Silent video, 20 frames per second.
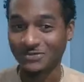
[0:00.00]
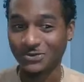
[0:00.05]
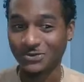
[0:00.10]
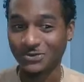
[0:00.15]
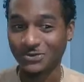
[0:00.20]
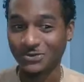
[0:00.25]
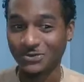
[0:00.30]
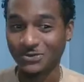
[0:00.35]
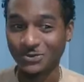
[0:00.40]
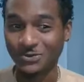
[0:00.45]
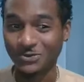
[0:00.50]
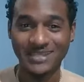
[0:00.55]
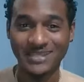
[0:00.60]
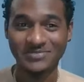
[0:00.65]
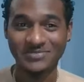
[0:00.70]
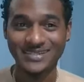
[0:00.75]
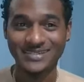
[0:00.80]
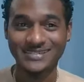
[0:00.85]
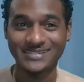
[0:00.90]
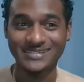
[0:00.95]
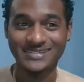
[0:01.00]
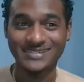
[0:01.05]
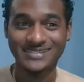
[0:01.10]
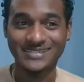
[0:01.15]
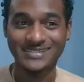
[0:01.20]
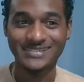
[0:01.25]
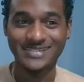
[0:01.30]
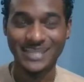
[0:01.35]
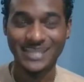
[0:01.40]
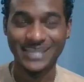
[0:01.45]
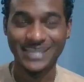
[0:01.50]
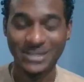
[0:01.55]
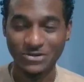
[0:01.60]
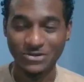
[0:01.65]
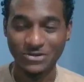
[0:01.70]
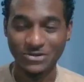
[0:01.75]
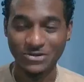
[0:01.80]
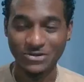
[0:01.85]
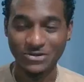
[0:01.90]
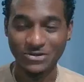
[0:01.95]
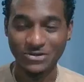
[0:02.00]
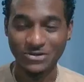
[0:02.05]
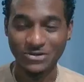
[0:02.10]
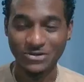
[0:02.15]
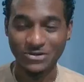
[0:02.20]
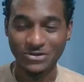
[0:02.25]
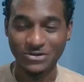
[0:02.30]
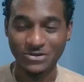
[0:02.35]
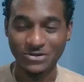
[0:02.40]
my name is Aaron George,